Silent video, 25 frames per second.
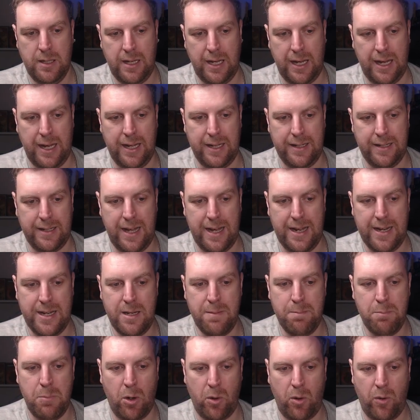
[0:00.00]
and any
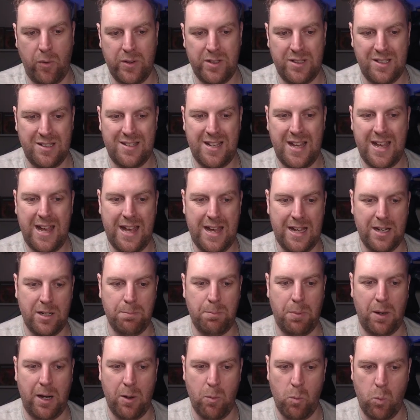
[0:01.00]
model that is hit
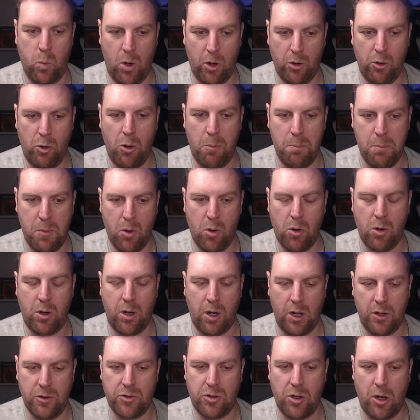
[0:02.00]
by 1 or more
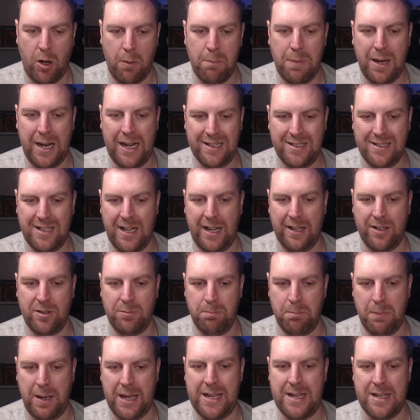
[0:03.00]
close combat attacks
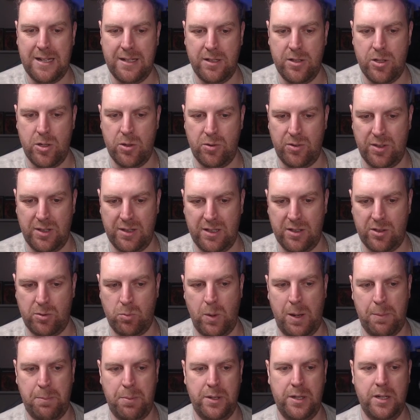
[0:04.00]
made using this
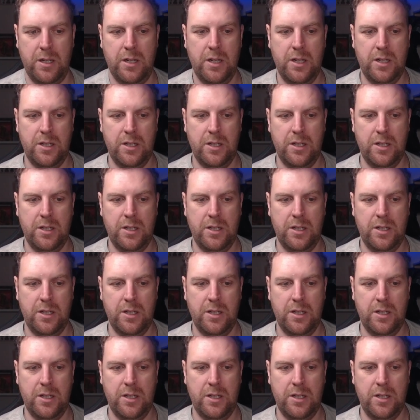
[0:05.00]
weapon